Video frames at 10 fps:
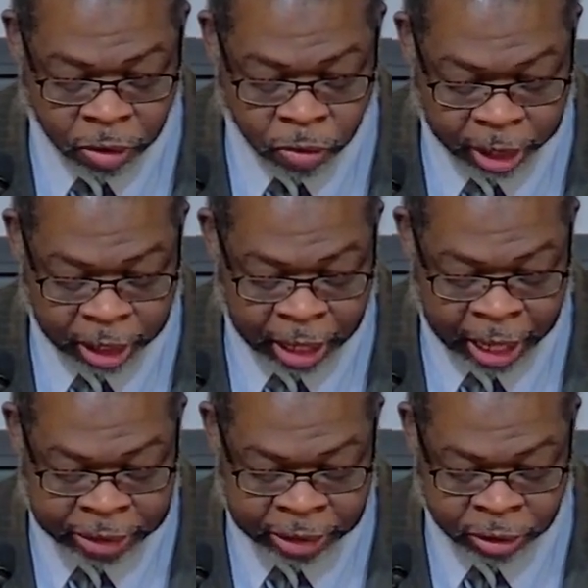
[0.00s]

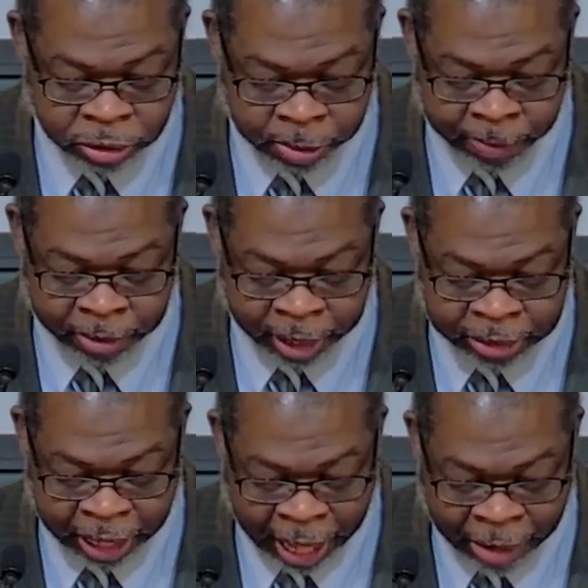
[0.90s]
recognizing those people
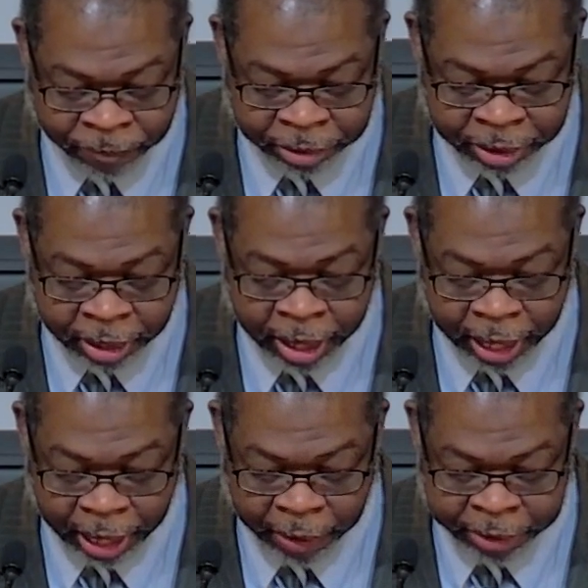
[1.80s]
as African
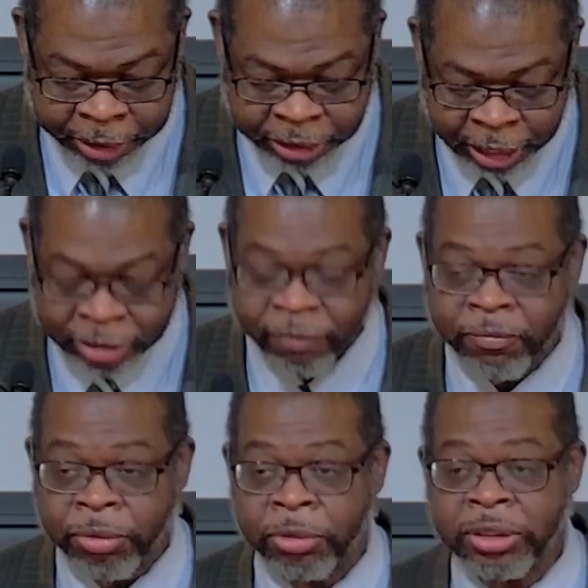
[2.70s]
heritage as
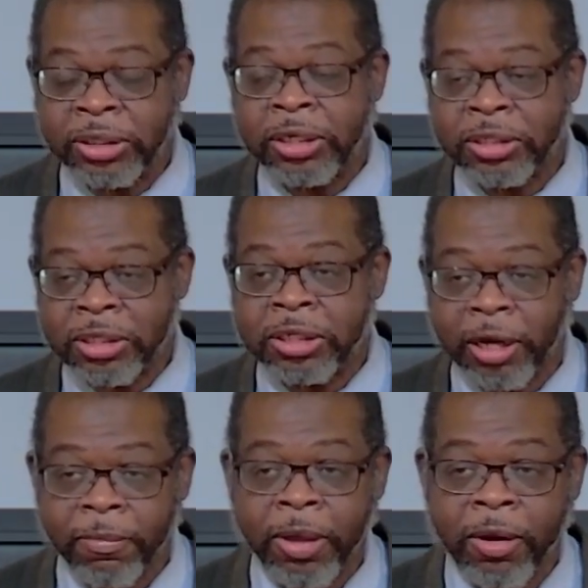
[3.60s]
full
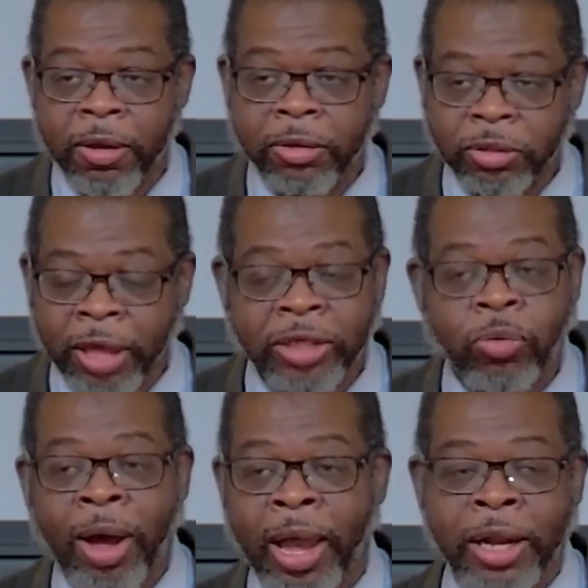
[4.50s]
citizenship. So that's
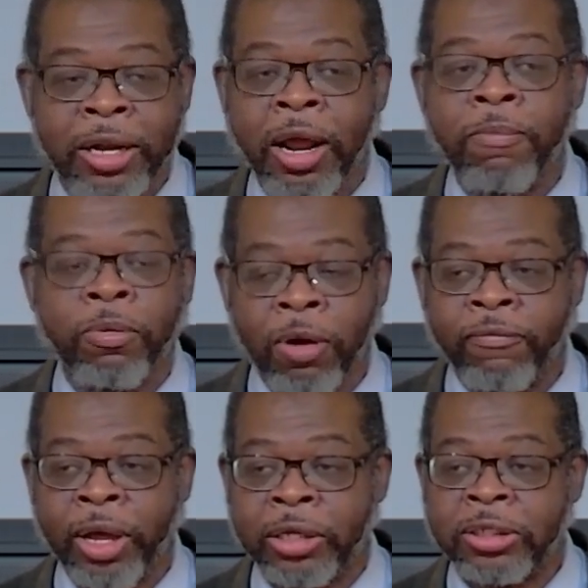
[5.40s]
why a number
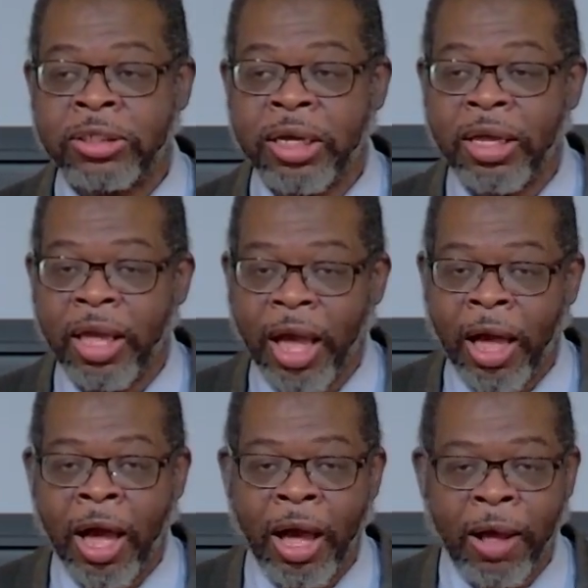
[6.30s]
of us
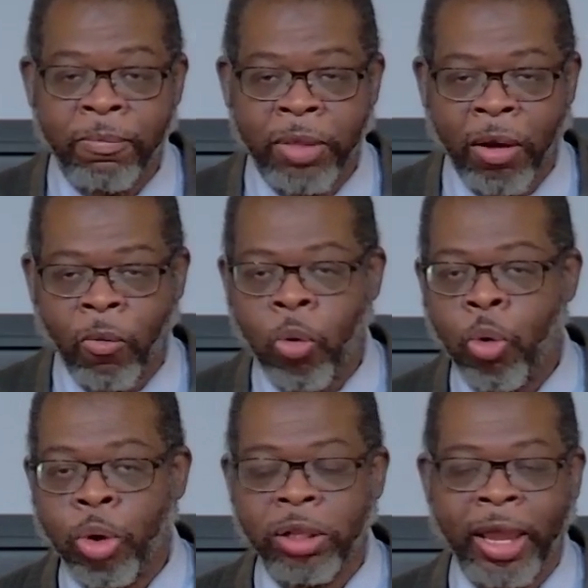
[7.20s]

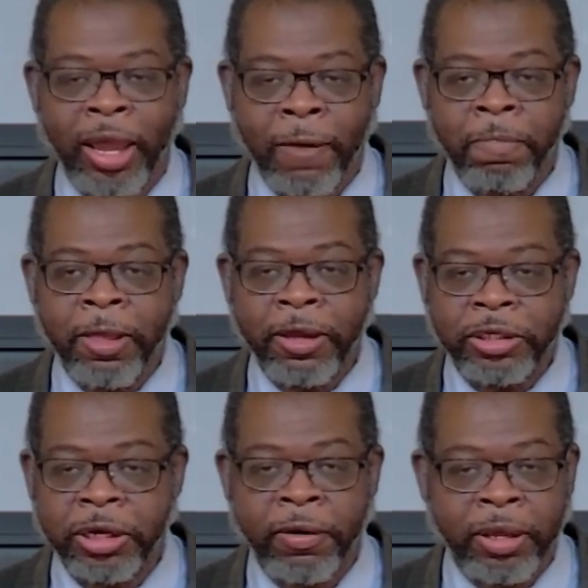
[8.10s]
who claim
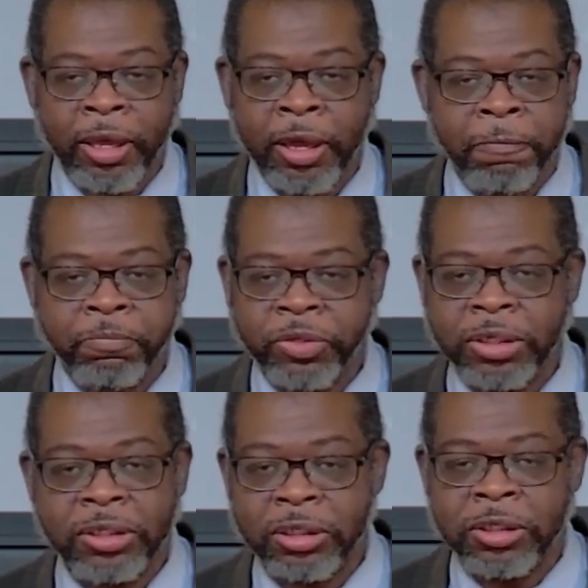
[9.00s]
Cherokee
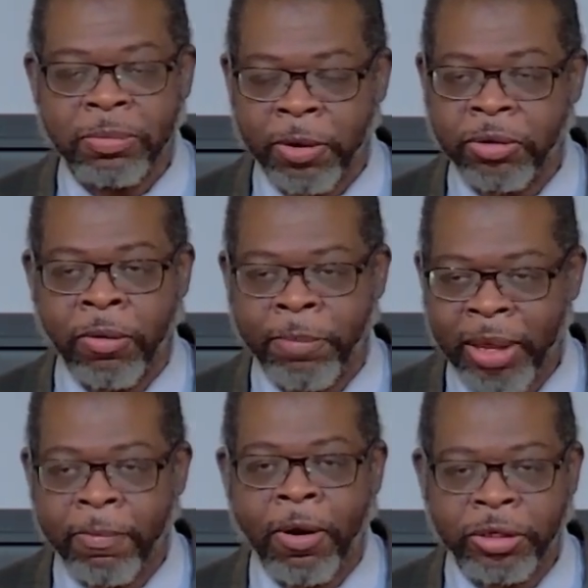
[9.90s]
citizenship or
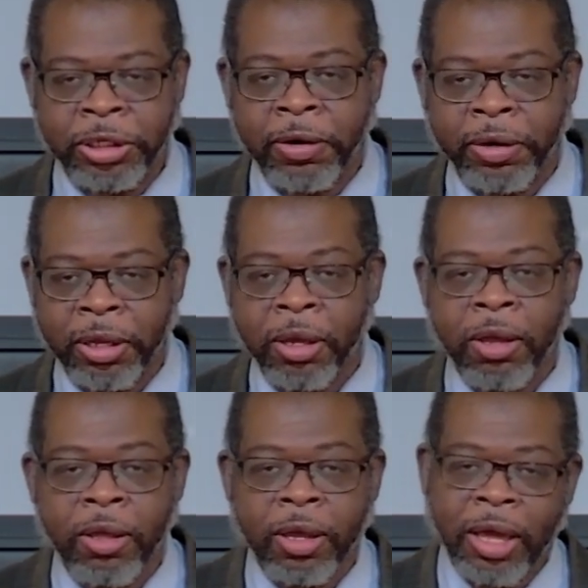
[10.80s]
being part Cherokee
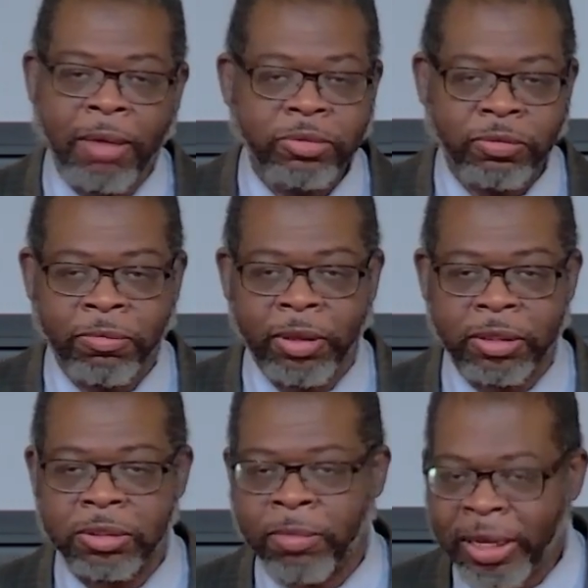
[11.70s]
comes from
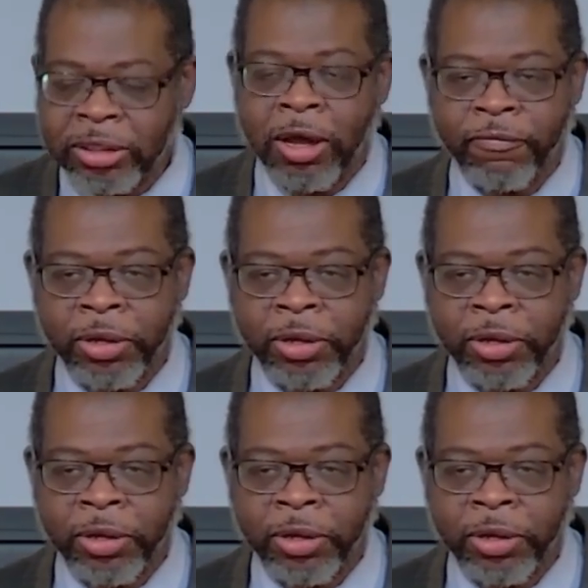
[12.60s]
this, myself